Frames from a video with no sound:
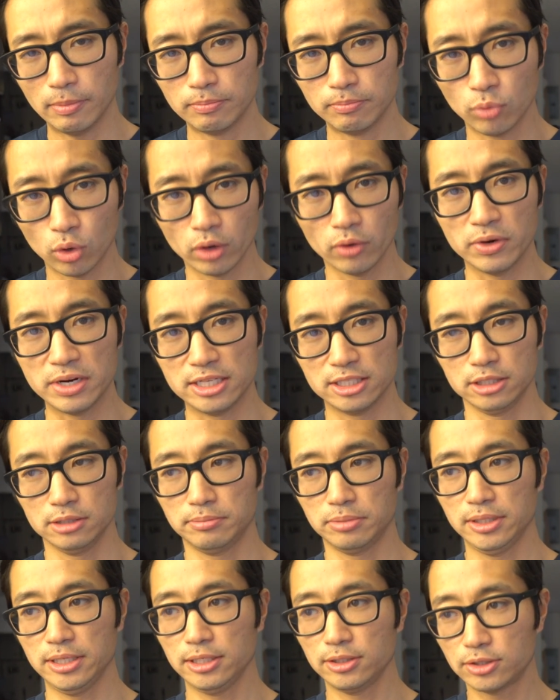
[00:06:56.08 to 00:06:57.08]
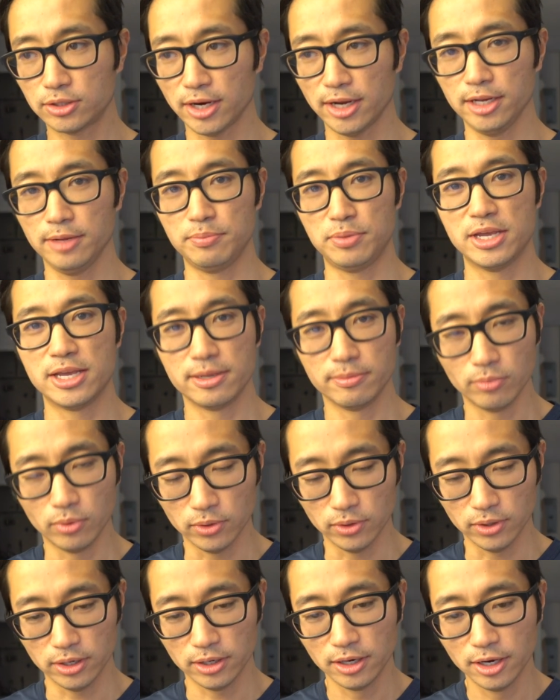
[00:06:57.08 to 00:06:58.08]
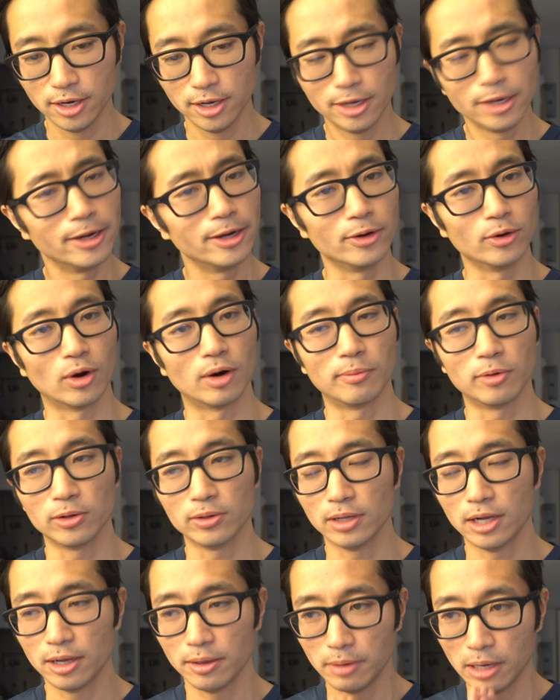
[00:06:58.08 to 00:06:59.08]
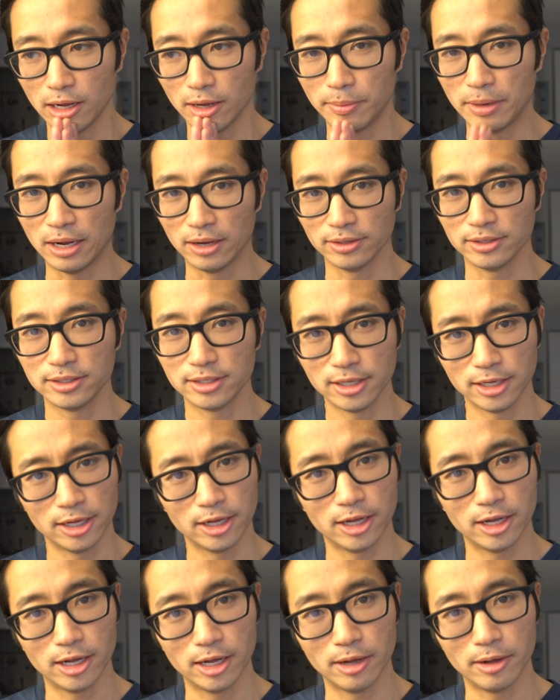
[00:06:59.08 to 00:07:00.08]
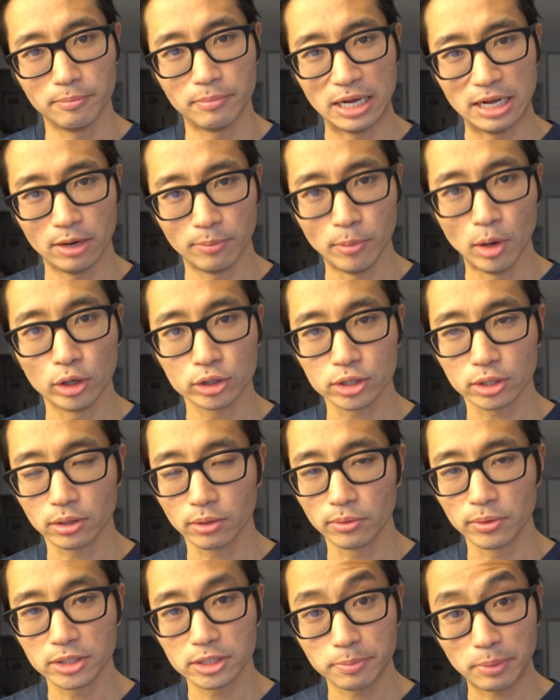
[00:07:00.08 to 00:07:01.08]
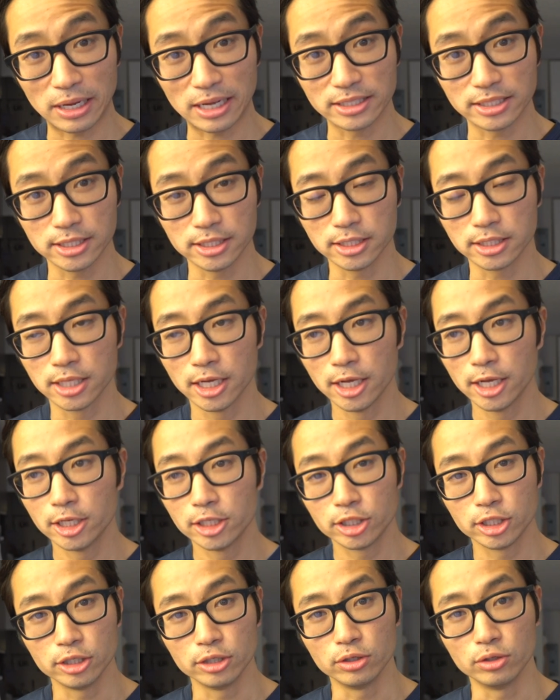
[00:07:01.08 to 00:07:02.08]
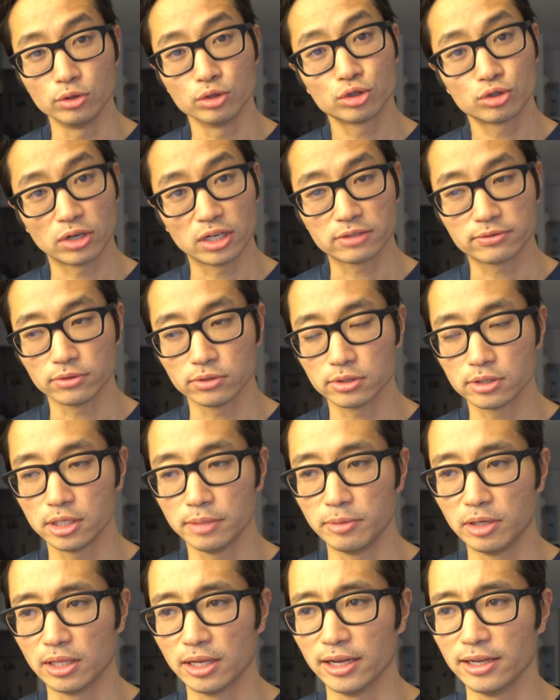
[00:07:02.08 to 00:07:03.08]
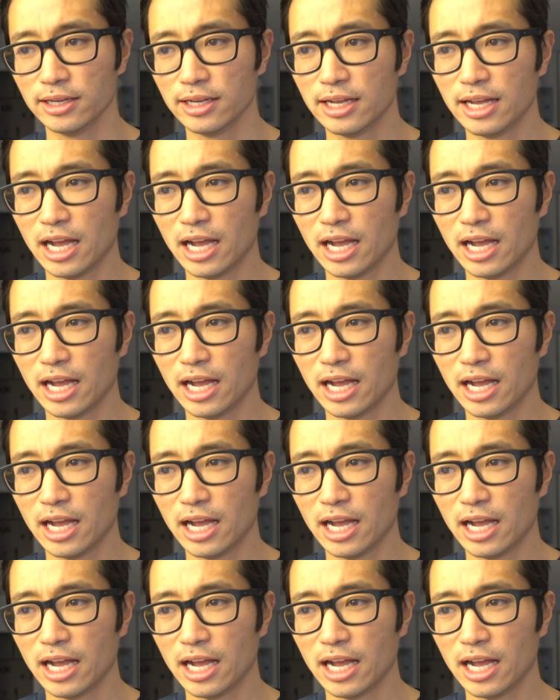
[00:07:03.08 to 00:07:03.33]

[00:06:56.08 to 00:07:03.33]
more reasonably, trying to be more normal about my emotional responses to stressful stimuli.